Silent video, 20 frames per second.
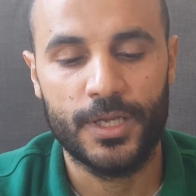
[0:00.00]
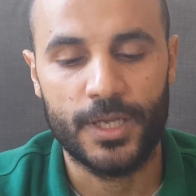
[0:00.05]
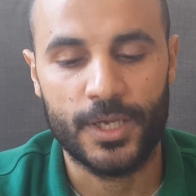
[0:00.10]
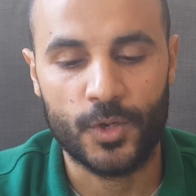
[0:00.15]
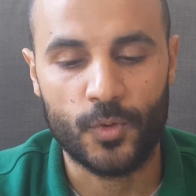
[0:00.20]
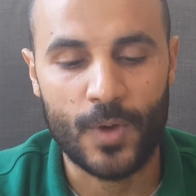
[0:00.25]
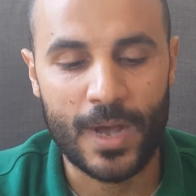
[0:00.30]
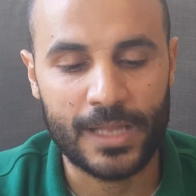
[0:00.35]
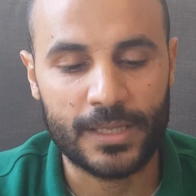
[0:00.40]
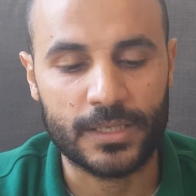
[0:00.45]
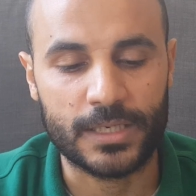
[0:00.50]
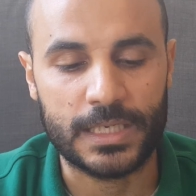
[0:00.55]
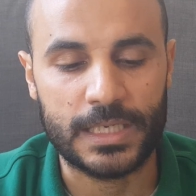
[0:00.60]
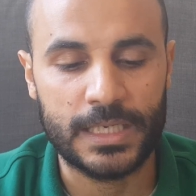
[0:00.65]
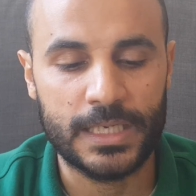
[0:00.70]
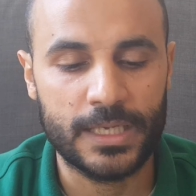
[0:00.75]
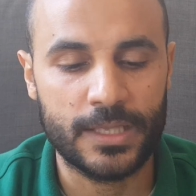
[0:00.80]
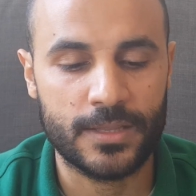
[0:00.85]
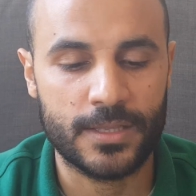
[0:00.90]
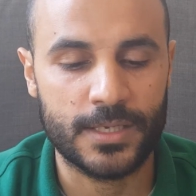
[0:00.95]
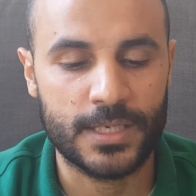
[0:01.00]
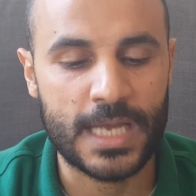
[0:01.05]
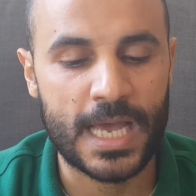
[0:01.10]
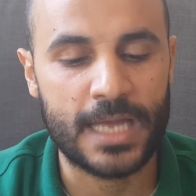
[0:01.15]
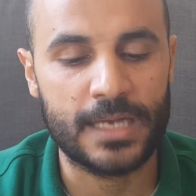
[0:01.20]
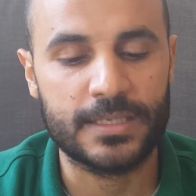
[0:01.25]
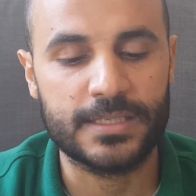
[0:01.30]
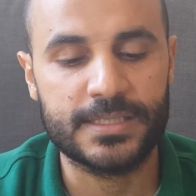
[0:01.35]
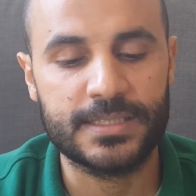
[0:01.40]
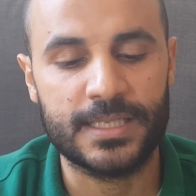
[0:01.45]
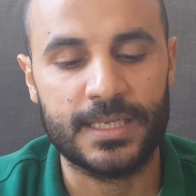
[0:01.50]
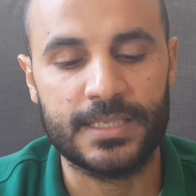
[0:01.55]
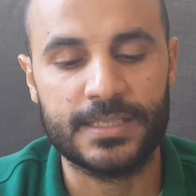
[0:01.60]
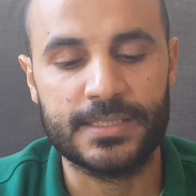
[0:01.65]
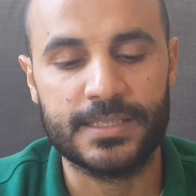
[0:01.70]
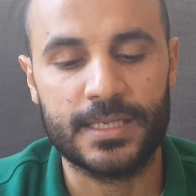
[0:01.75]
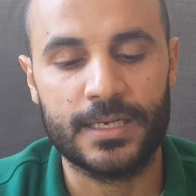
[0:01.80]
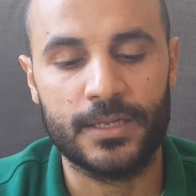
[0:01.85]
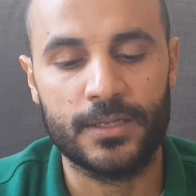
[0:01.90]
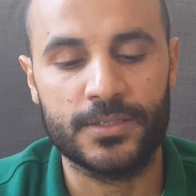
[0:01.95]
equality in the United
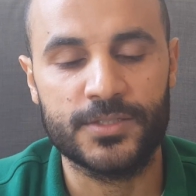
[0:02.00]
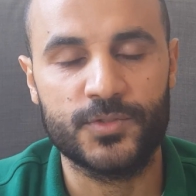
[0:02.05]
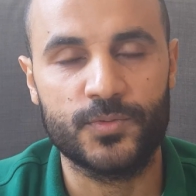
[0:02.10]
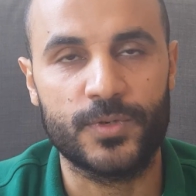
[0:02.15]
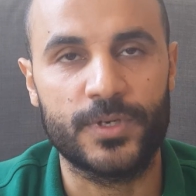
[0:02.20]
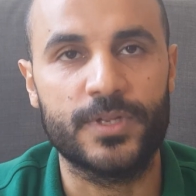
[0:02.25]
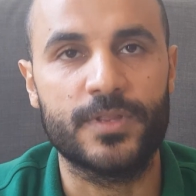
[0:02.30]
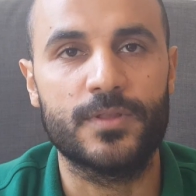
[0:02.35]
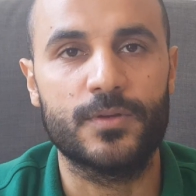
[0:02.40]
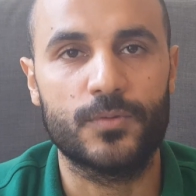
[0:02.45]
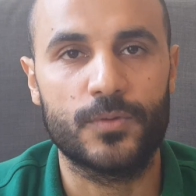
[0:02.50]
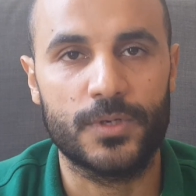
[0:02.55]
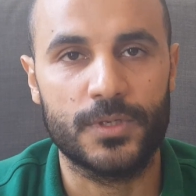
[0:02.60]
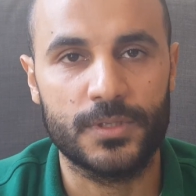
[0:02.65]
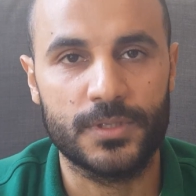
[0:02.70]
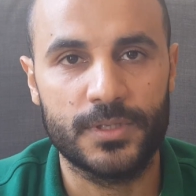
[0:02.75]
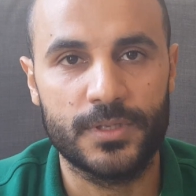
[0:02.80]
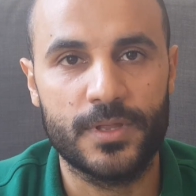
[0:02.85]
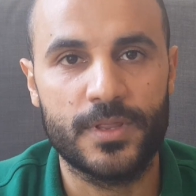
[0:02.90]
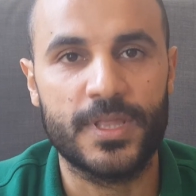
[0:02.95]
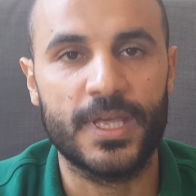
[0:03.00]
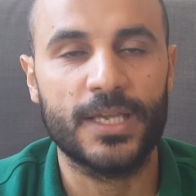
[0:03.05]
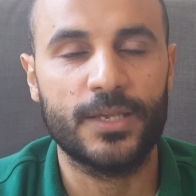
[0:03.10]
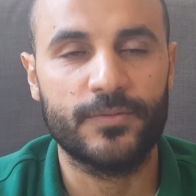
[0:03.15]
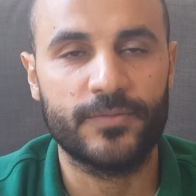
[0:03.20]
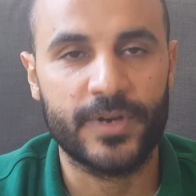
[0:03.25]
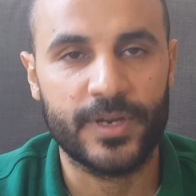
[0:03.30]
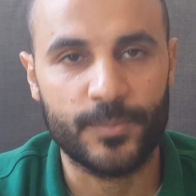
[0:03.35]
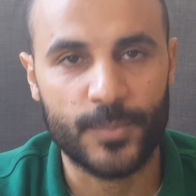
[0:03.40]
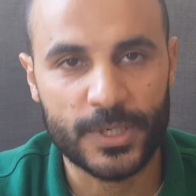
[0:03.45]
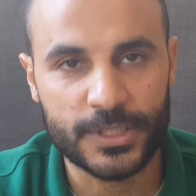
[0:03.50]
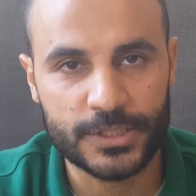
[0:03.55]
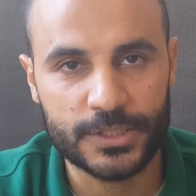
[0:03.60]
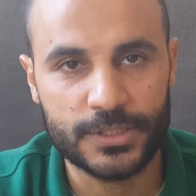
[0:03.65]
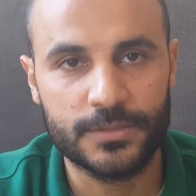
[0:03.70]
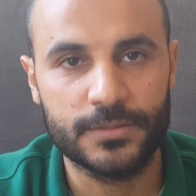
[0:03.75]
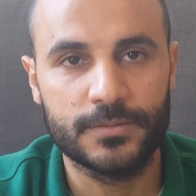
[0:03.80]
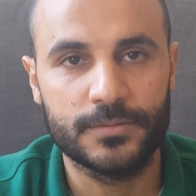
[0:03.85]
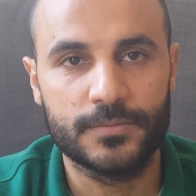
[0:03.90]
States and elsewhere in the world. Thank you very much.